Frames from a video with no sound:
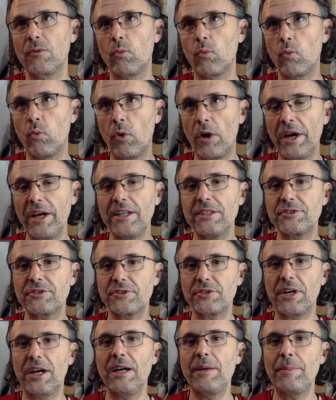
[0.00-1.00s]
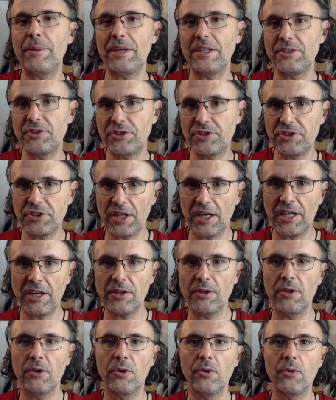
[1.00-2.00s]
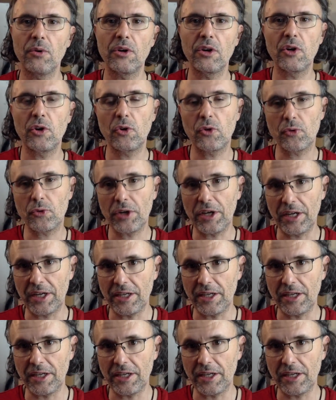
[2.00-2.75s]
white stripe in shadow gray.